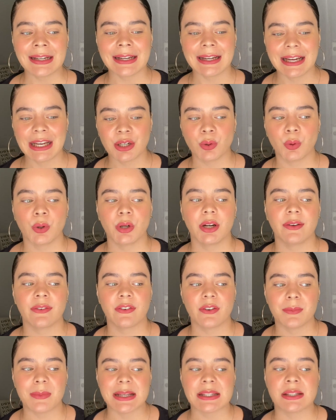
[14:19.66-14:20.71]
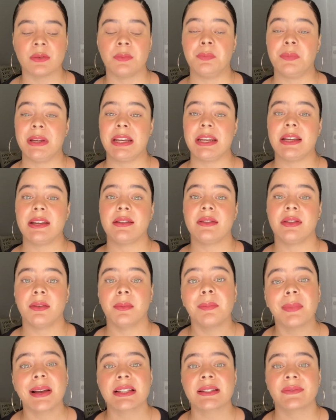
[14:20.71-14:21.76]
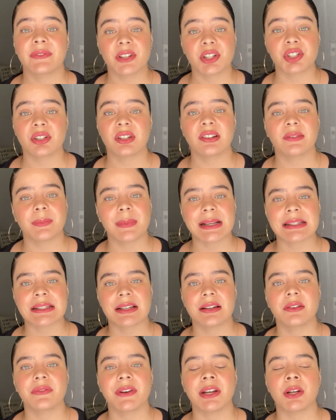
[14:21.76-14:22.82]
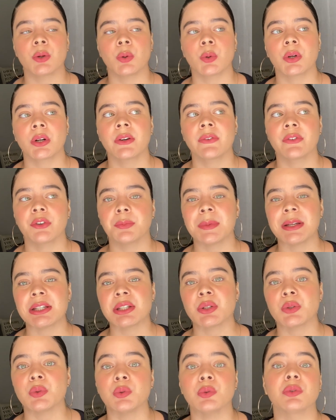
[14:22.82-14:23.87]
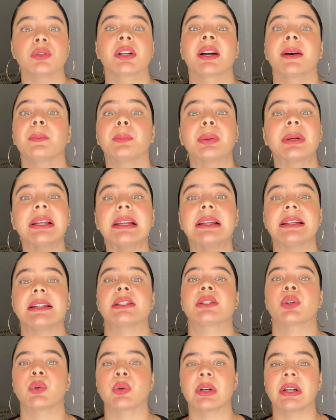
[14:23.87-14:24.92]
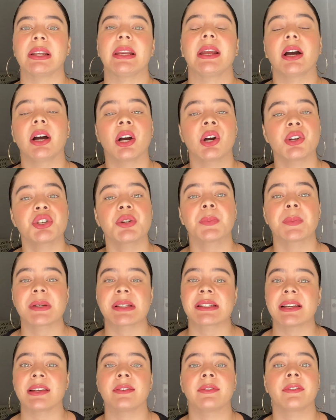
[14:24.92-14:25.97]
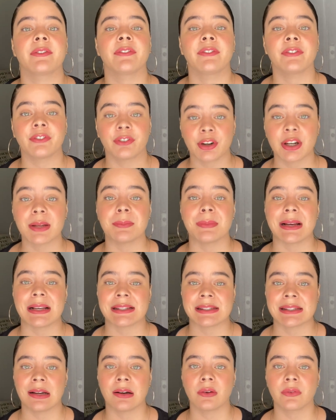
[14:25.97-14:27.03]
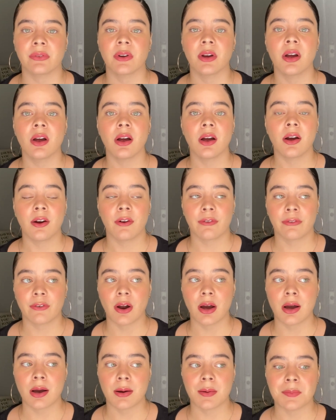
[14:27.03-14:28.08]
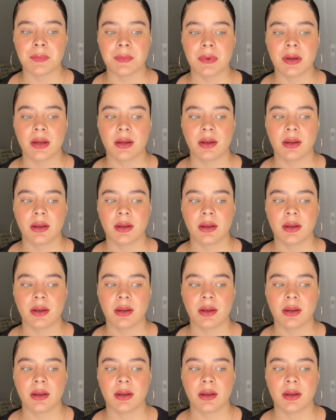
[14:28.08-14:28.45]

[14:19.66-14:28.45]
in order for me to be the best version of myself, in order for me to completely, totally, 100% free myself from